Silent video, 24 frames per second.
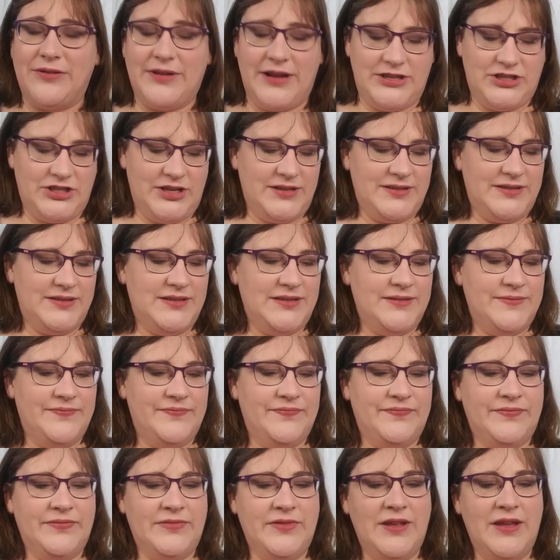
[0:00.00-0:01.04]
outrageous.
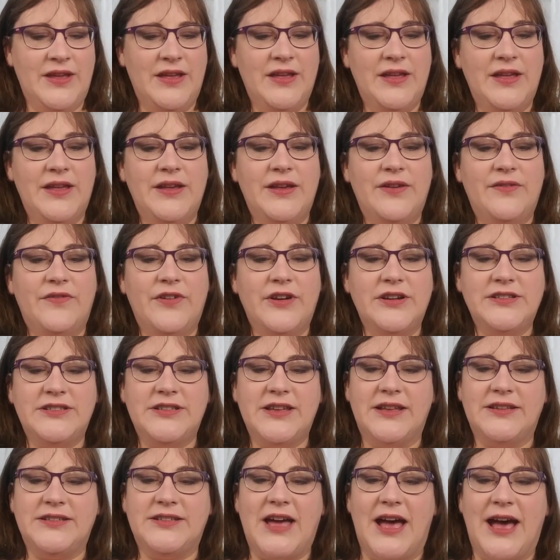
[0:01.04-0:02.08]
First
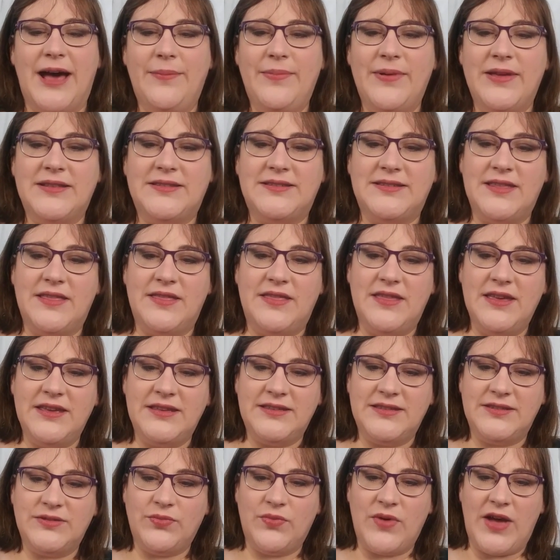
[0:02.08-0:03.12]
on top, it's
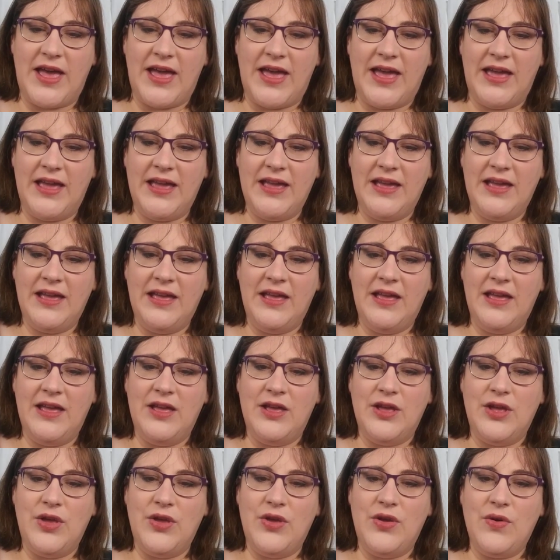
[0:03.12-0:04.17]
This Way,
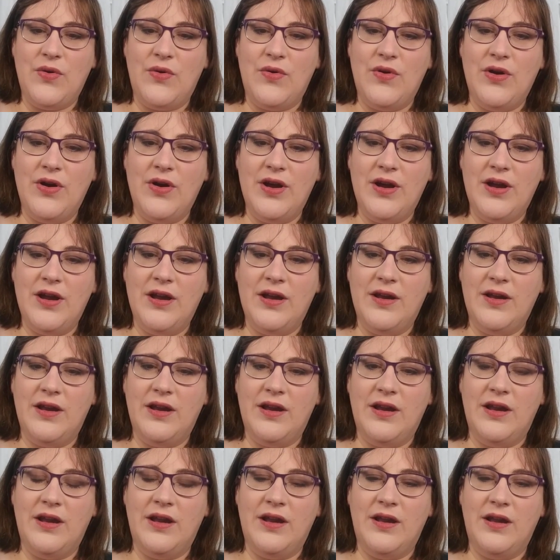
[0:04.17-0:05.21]
Your
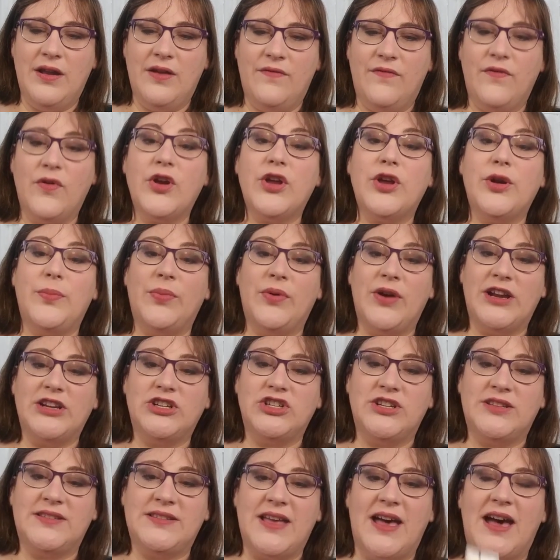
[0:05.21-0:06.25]
for Your
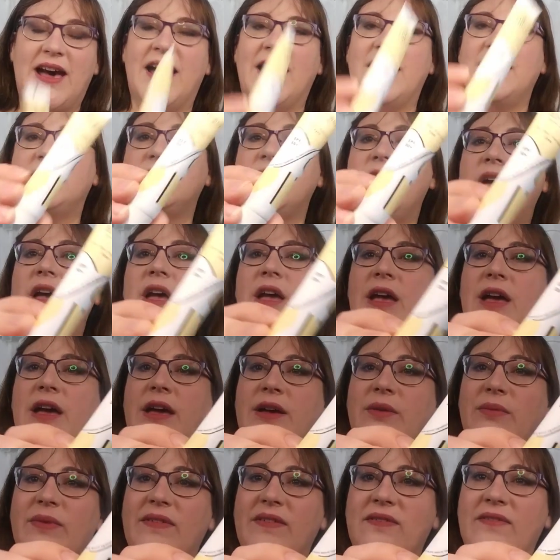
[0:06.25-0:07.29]
Precious Eyes.
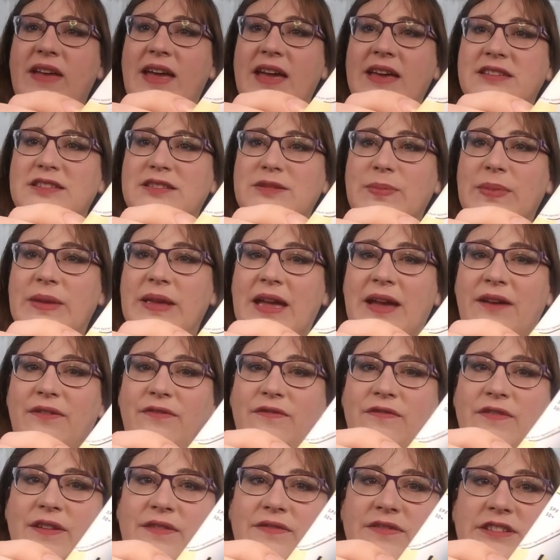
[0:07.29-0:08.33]
And we have SPF
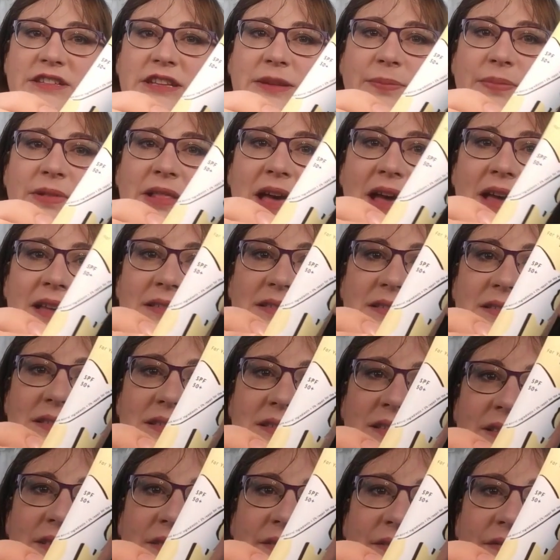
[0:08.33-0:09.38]
50
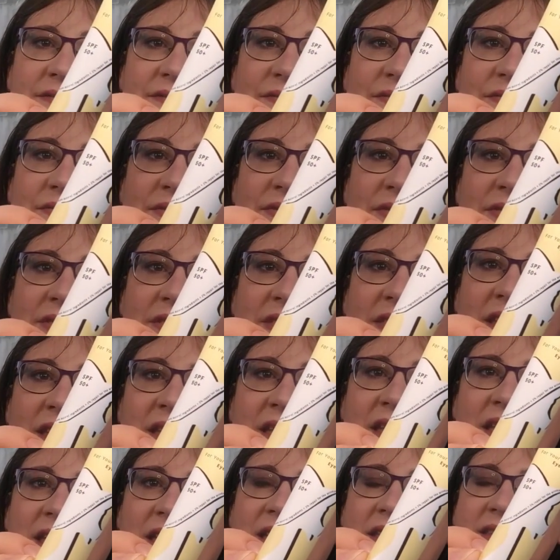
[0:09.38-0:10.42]
Plus.
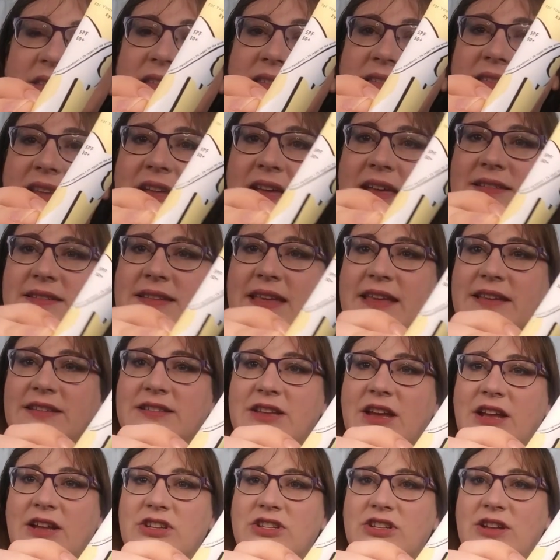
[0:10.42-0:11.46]
It says it has a
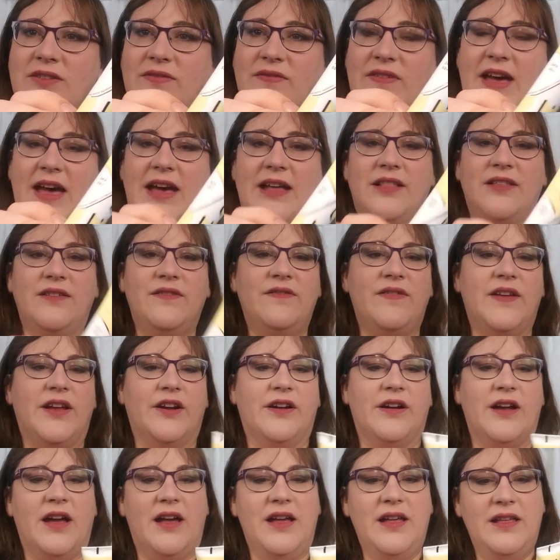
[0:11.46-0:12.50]
touch of aloe
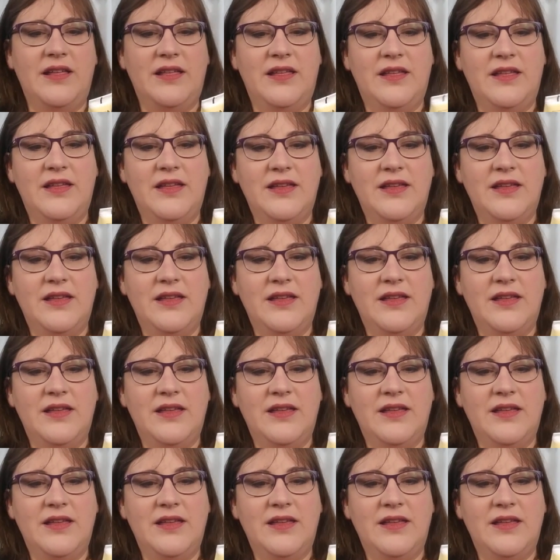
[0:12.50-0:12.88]
vera.